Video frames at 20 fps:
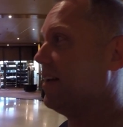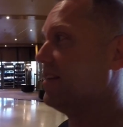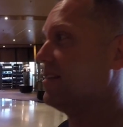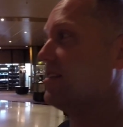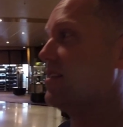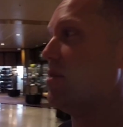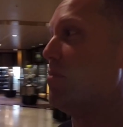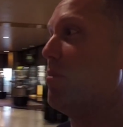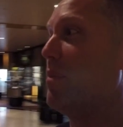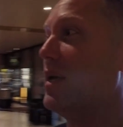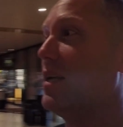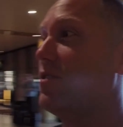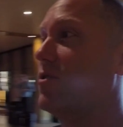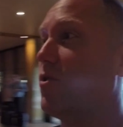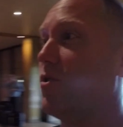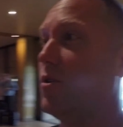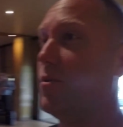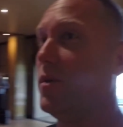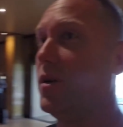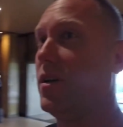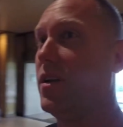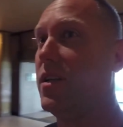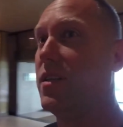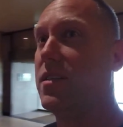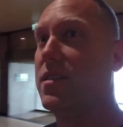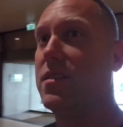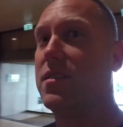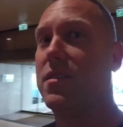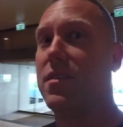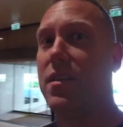and it's the big tournament.
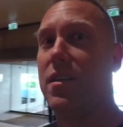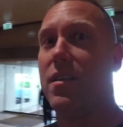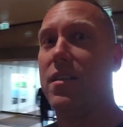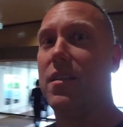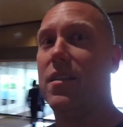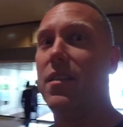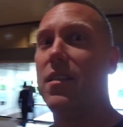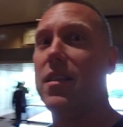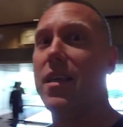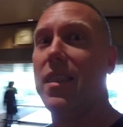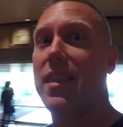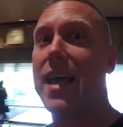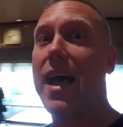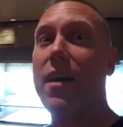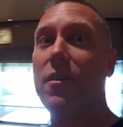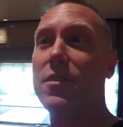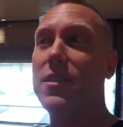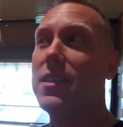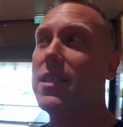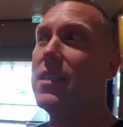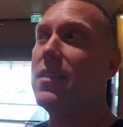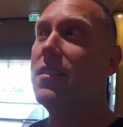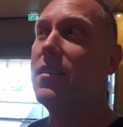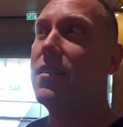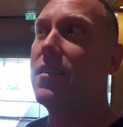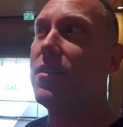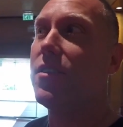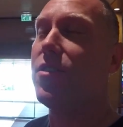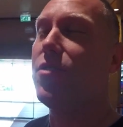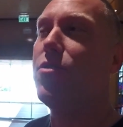It's the thousand
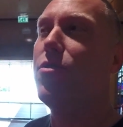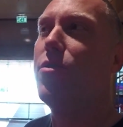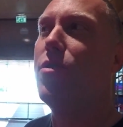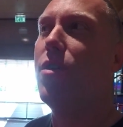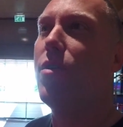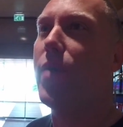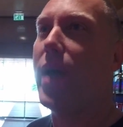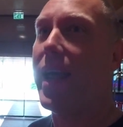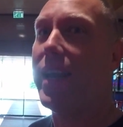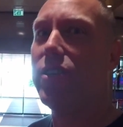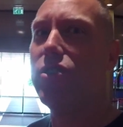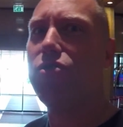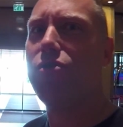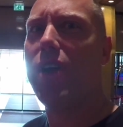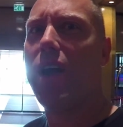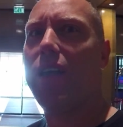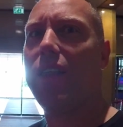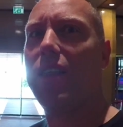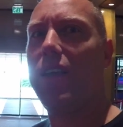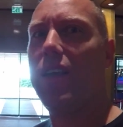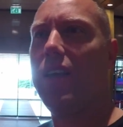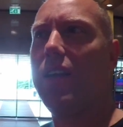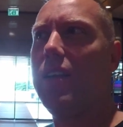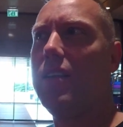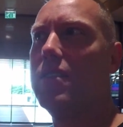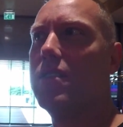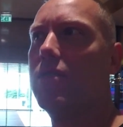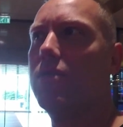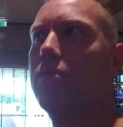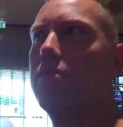euro entry, I think it
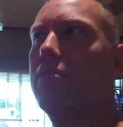is.